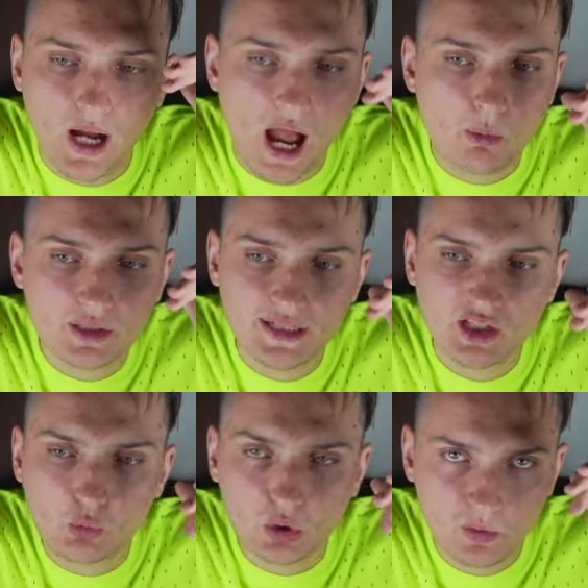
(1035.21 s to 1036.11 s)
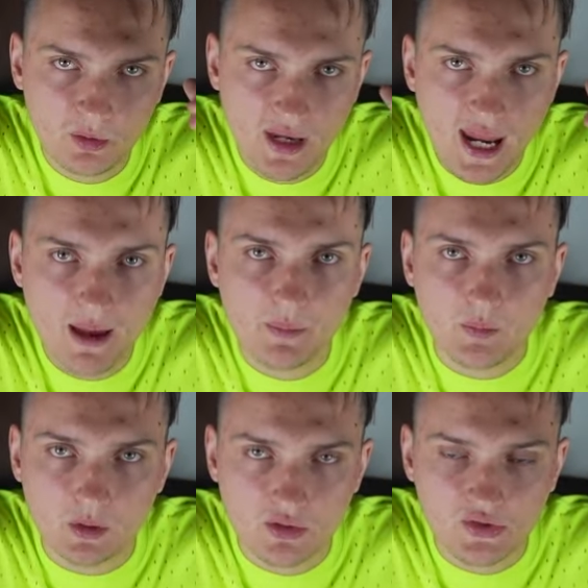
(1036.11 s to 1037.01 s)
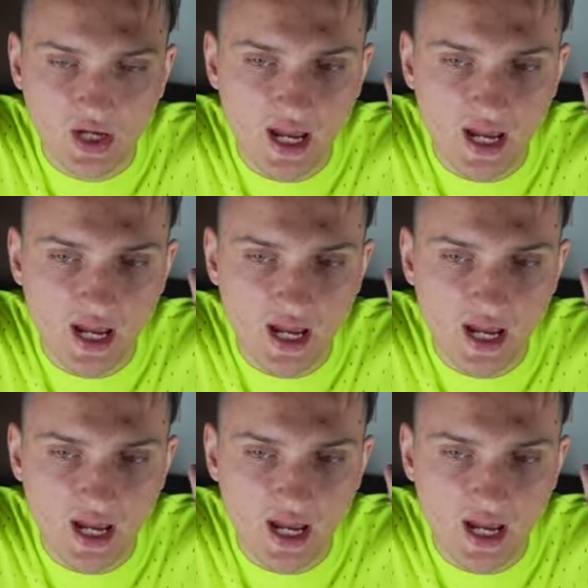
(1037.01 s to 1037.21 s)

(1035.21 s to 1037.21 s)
I will tell you what will be happening because